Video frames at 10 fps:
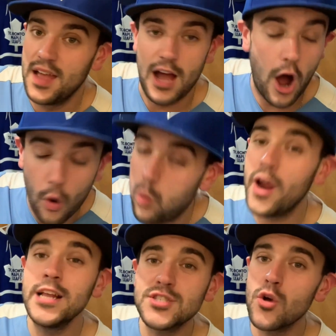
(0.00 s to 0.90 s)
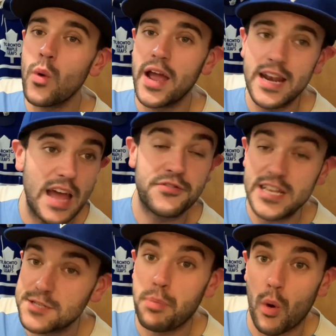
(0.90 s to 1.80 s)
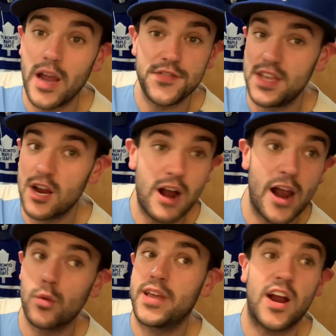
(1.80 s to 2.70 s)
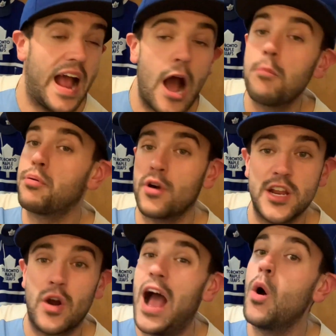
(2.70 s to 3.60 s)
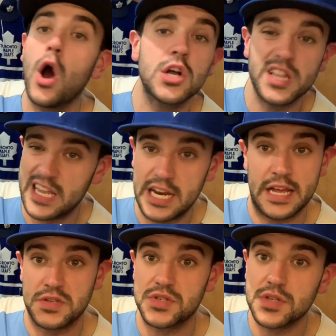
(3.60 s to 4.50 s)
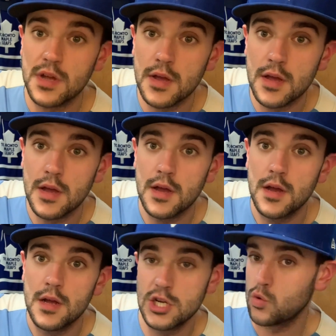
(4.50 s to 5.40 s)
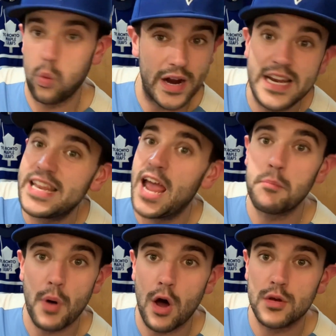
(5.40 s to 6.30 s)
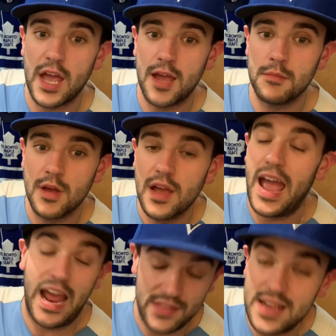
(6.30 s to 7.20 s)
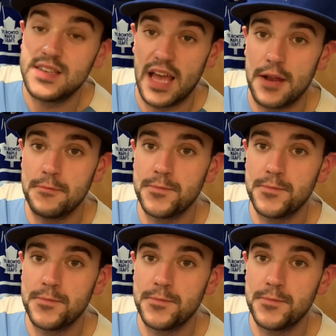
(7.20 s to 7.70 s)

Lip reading: A win is a win at this point in the year. I don't care how pretty or how ugly it is. Just win a damn ball game. And they did.